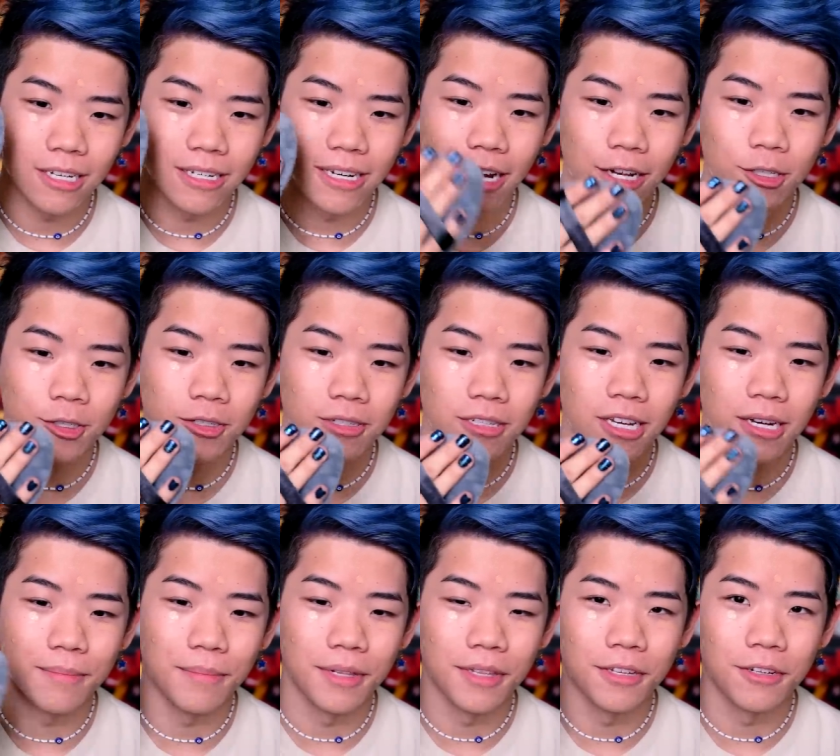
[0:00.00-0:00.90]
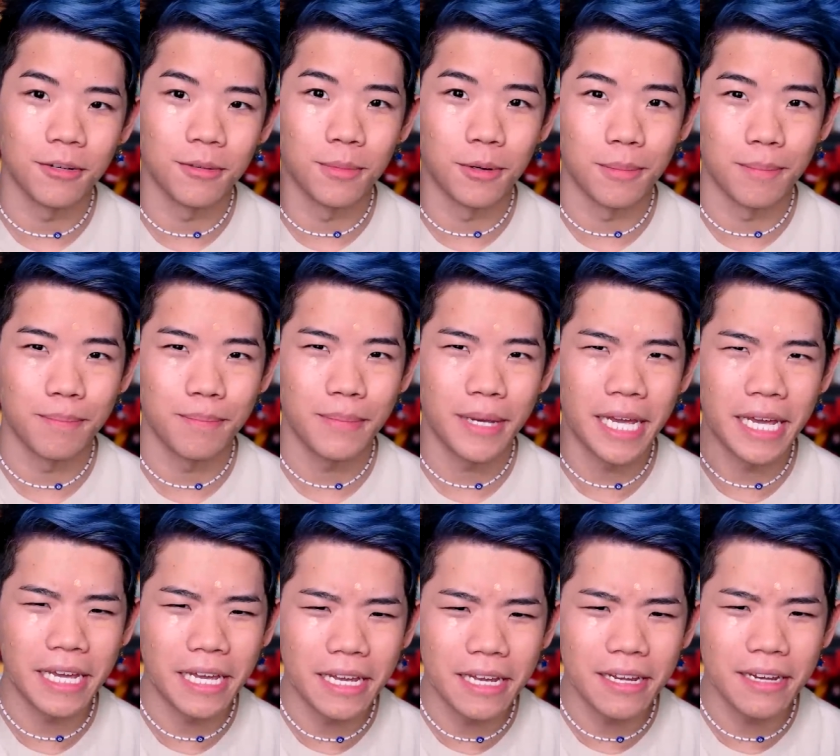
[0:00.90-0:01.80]
naturally I'm a little more
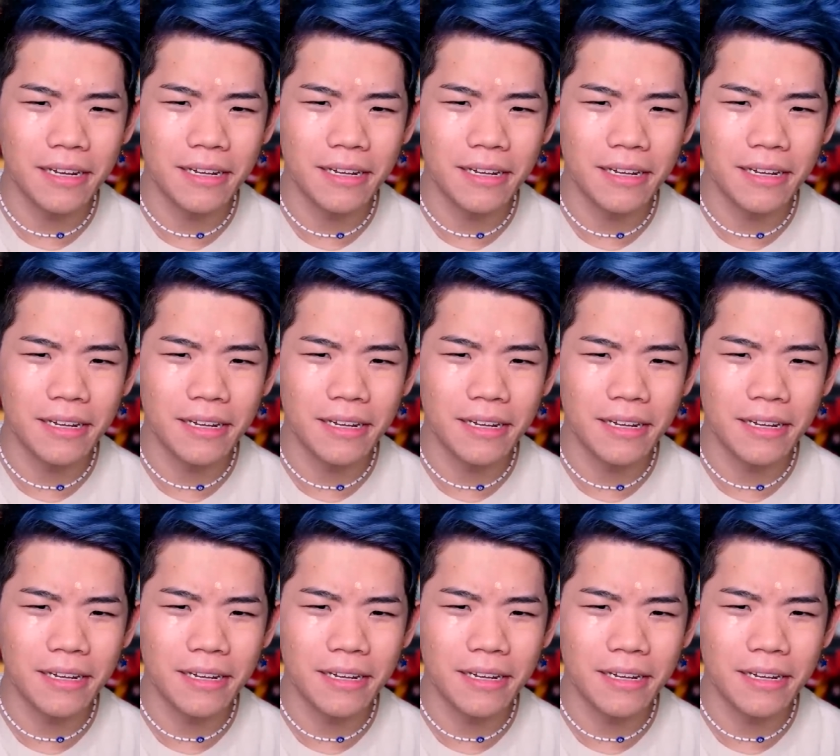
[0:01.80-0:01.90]
pinky,